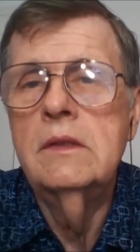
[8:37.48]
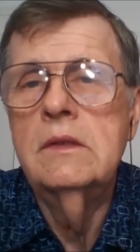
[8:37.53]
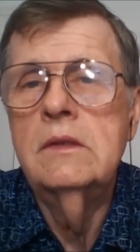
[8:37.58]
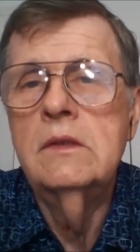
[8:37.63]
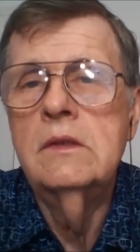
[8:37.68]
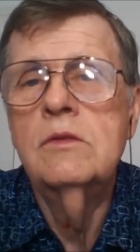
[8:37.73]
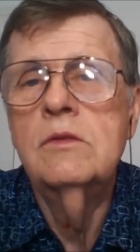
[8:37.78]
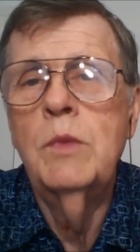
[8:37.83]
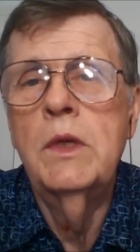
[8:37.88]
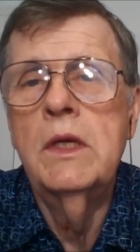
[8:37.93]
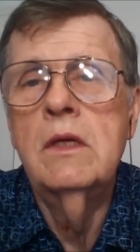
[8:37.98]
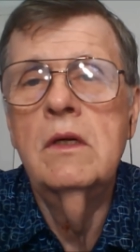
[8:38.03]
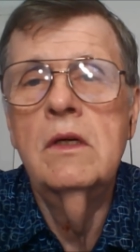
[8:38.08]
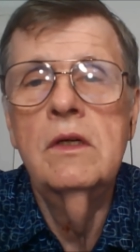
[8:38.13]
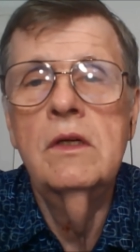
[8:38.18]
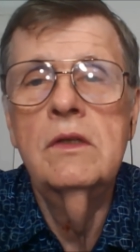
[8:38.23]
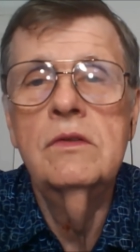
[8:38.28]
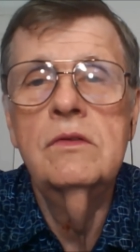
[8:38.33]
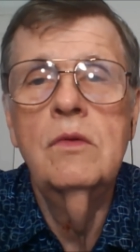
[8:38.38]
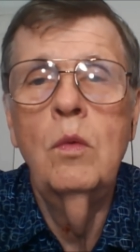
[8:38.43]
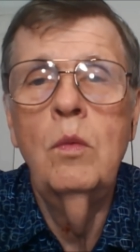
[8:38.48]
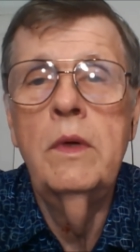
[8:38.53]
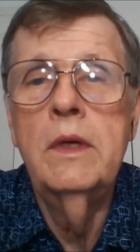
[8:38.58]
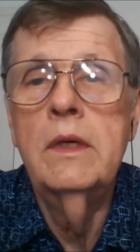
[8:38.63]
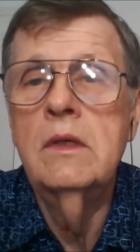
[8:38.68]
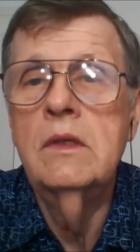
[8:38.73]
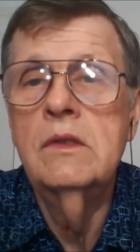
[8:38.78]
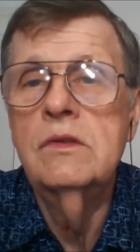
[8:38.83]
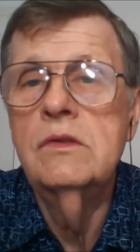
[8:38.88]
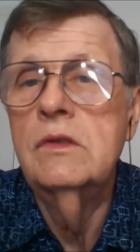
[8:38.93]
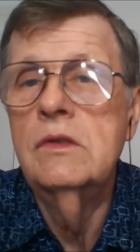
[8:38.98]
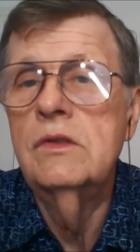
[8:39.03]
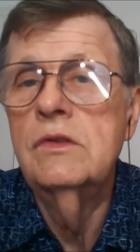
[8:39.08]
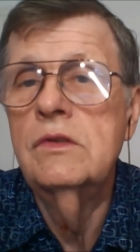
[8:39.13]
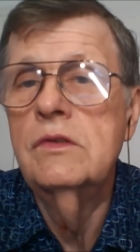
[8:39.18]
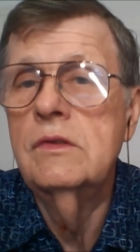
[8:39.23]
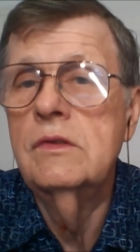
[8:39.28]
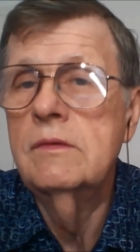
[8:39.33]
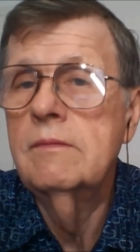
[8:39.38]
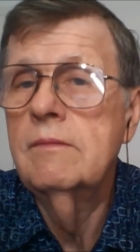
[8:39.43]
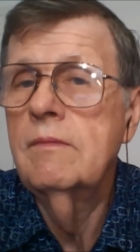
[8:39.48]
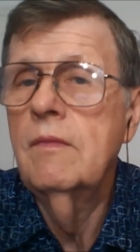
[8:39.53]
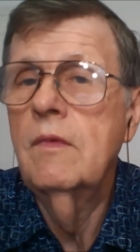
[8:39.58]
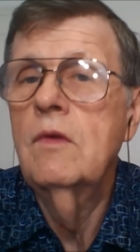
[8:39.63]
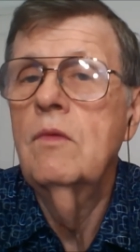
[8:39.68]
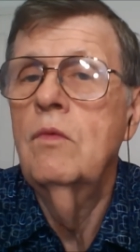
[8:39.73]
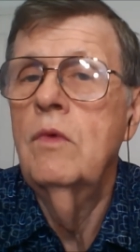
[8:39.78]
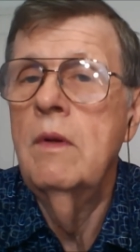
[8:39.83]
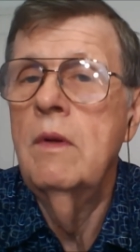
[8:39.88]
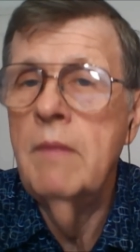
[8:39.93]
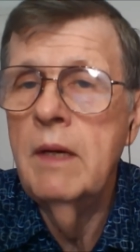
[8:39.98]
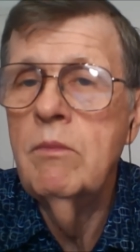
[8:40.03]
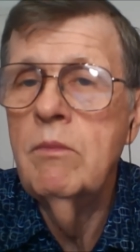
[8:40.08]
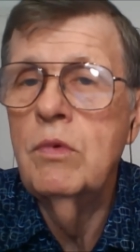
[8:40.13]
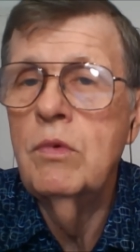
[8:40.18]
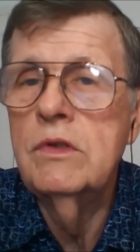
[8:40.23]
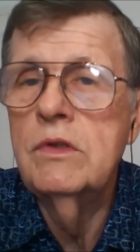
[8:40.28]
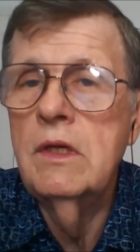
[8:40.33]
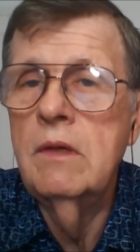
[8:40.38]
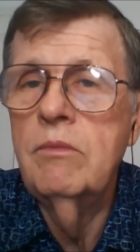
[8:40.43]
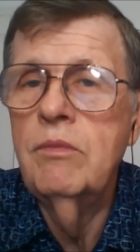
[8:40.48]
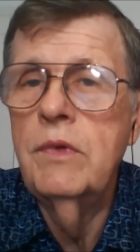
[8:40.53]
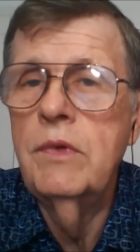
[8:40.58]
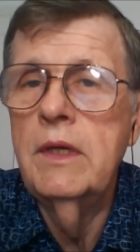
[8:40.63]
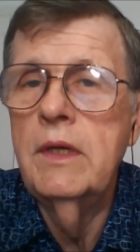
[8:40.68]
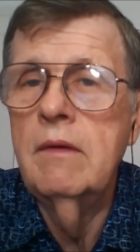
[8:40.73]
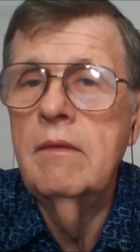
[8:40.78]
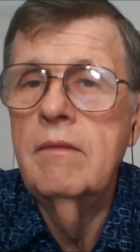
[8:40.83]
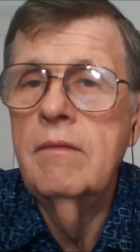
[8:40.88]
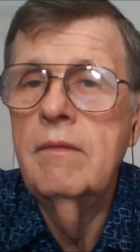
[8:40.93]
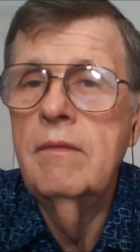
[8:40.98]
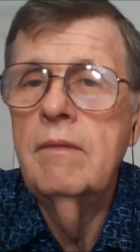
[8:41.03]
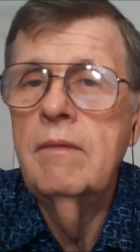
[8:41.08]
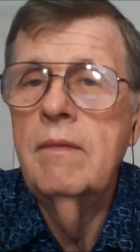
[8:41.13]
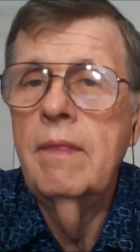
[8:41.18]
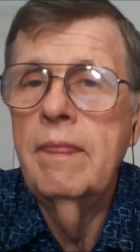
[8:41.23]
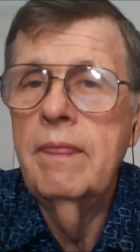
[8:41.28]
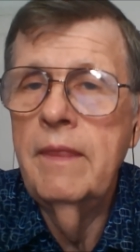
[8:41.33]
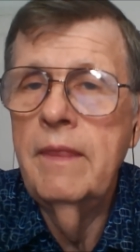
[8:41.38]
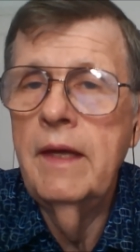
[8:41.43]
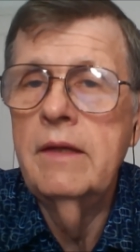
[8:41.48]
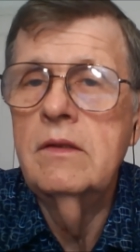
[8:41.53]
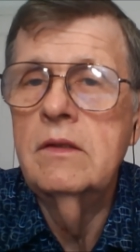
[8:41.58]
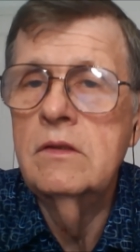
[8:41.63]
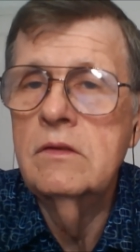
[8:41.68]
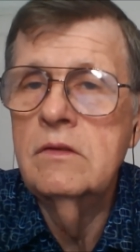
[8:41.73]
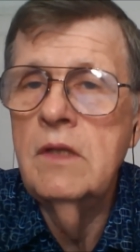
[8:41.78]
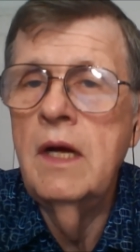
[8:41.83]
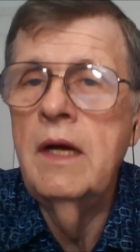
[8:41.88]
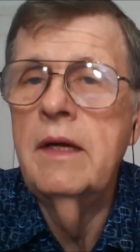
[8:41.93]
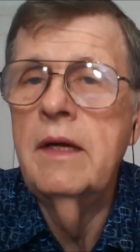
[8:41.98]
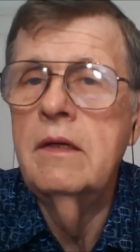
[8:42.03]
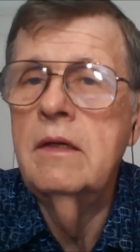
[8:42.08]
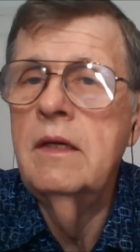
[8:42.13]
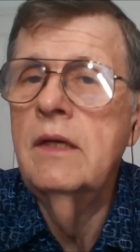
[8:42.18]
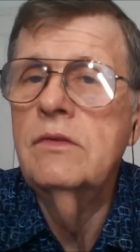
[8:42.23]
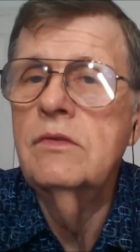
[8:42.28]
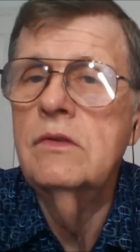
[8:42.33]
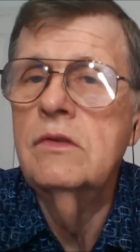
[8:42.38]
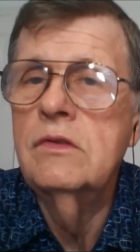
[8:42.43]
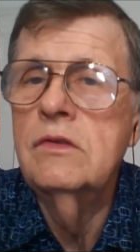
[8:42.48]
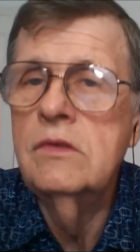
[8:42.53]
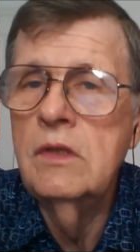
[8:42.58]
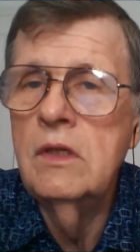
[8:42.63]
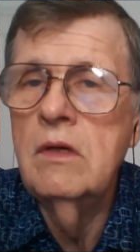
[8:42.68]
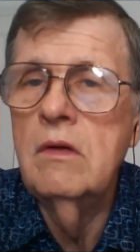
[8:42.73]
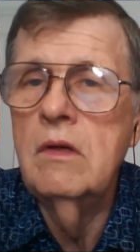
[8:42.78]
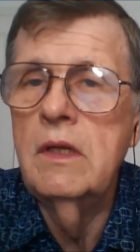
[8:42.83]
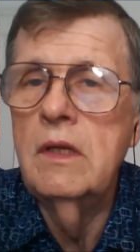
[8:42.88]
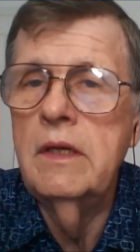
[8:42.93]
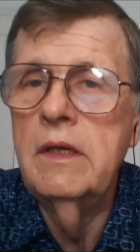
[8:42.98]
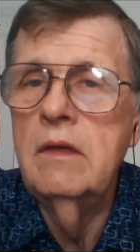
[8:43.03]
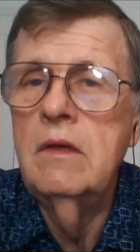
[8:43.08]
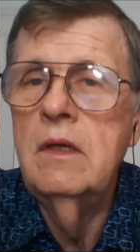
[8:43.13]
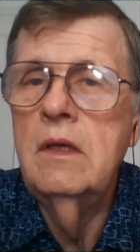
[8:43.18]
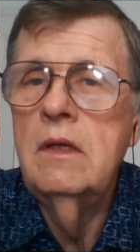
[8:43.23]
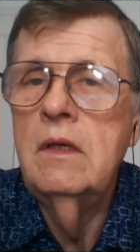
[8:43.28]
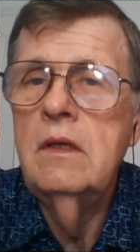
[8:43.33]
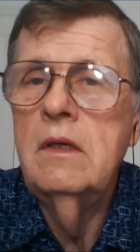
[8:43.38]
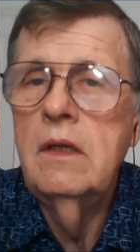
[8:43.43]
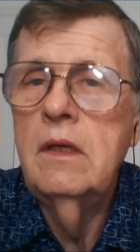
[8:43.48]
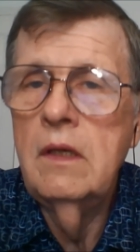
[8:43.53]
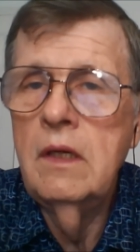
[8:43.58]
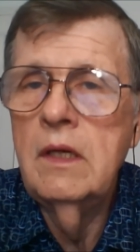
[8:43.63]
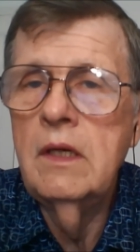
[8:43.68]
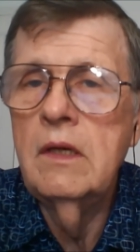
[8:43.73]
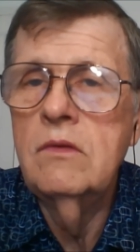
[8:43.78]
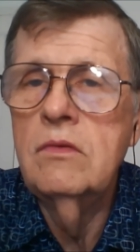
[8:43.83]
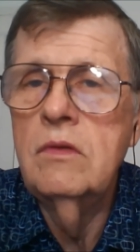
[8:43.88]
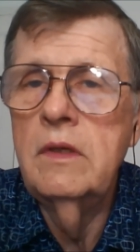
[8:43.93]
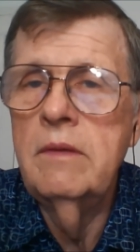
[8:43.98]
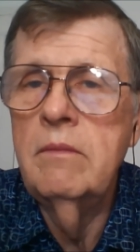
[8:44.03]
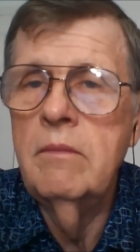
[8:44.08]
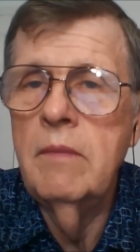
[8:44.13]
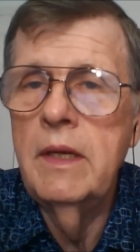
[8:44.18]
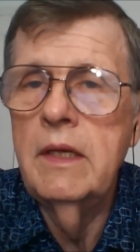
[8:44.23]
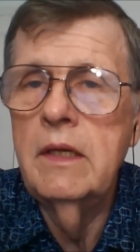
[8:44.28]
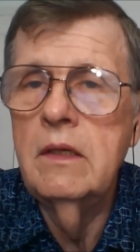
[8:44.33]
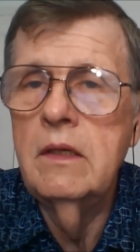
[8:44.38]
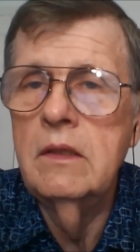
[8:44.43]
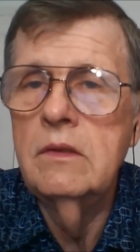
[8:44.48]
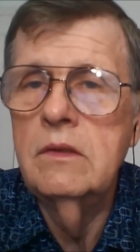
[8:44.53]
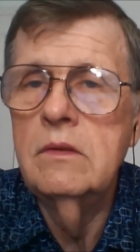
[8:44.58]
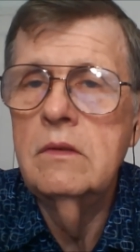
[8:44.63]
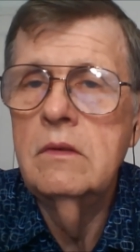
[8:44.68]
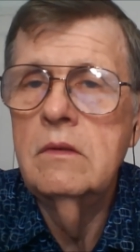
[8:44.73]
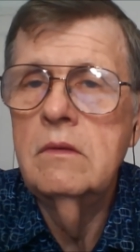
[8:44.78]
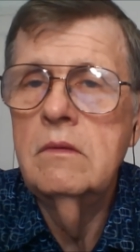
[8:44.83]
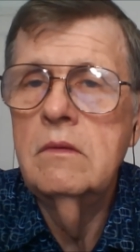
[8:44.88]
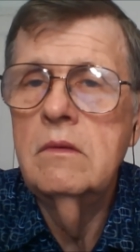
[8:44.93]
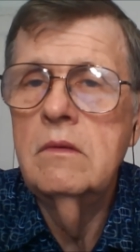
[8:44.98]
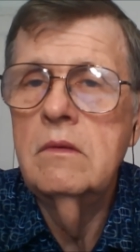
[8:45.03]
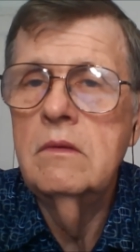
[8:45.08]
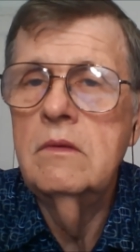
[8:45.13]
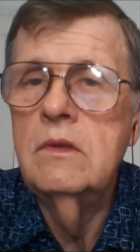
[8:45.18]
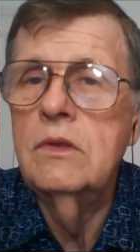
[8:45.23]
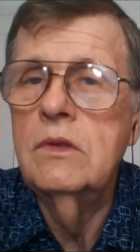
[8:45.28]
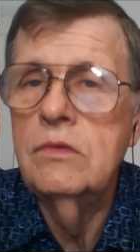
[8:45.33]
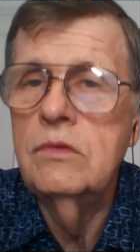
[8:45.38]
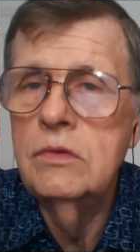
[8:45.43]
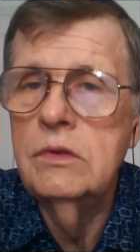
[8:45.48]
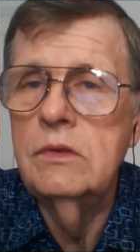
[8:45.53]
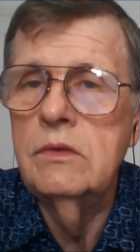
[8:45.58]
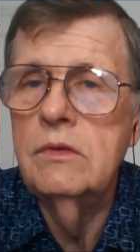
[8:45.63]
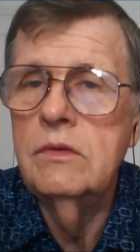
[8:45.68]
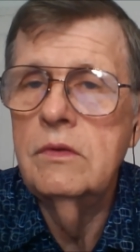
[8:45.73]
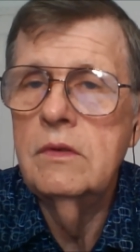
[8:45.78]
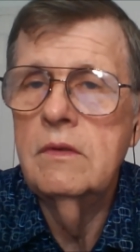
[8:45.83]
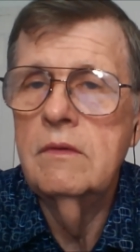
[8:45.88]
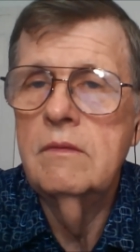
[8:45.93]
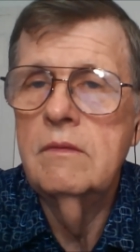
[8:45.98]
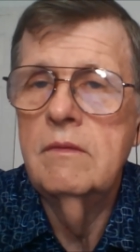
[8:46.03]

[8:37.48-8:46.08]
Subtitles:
just because witnesses remember something, that does not necessarily actually make it the truth.